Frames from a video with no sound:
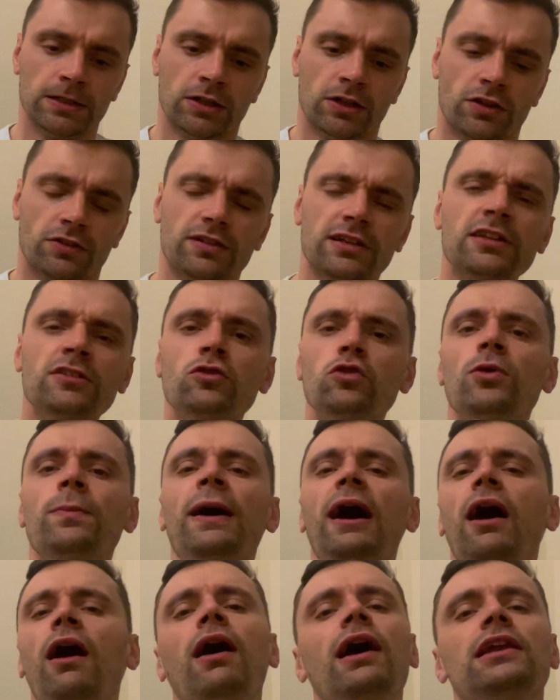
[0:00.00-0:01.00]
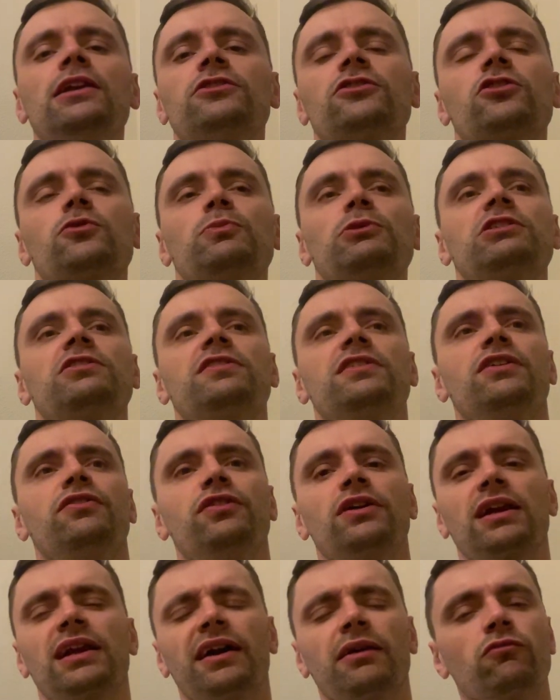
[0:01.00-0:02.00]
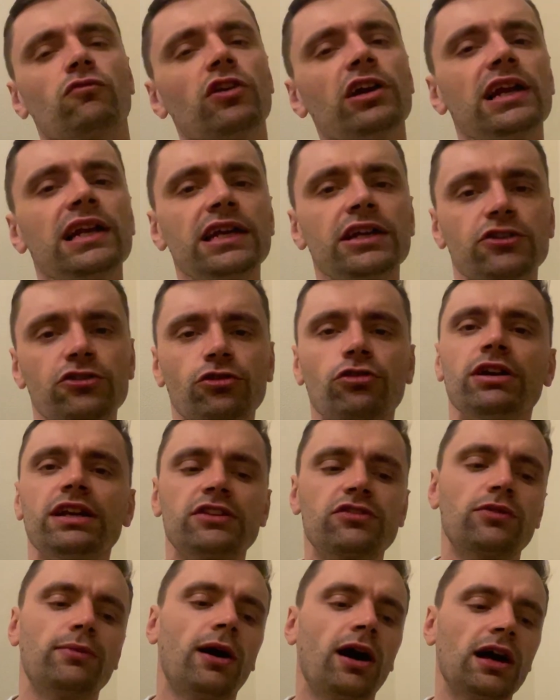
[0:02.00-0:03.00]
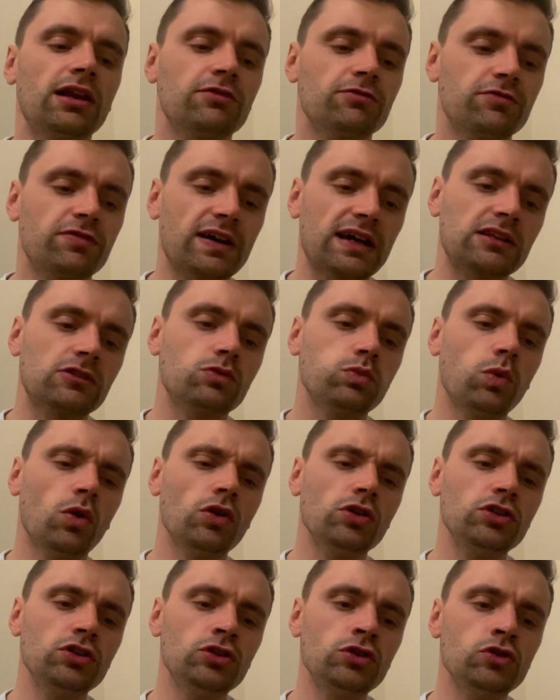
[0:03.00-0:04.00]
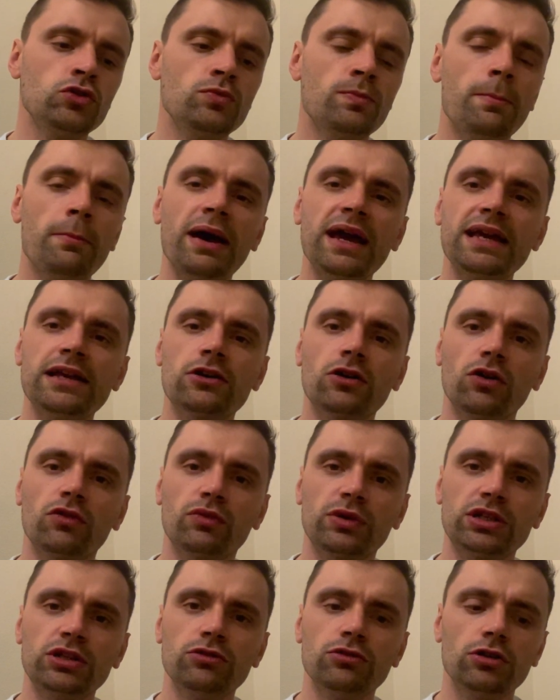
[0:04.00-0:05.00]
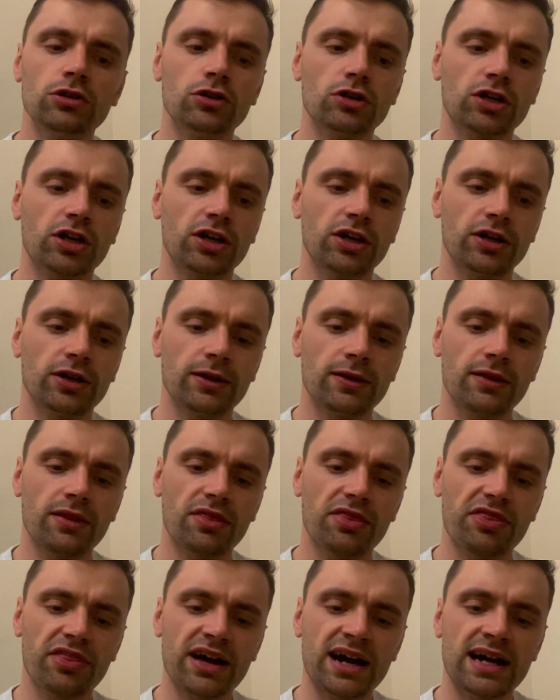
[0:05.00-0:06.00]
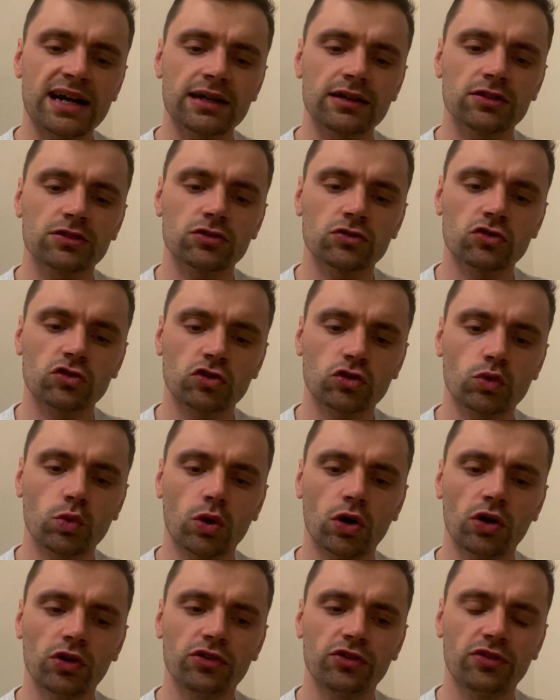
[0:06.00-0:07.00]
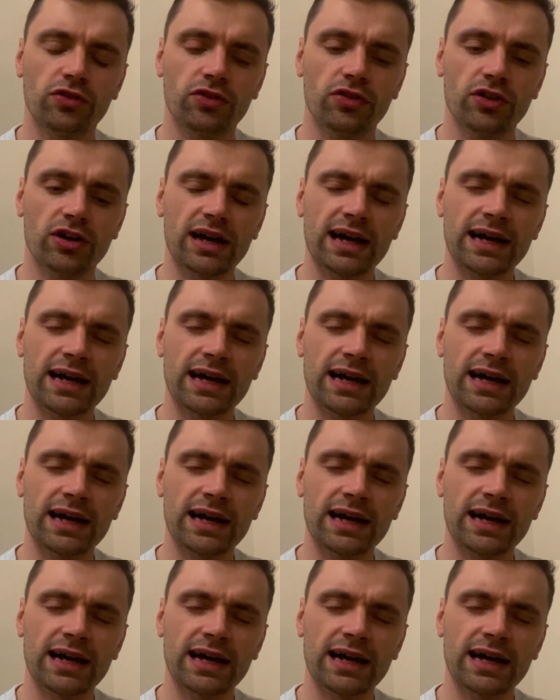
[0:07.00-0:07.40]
So let's talk about Ireland specifically. I'm really intrigued from Ireland fans what you make of when you look at that squad that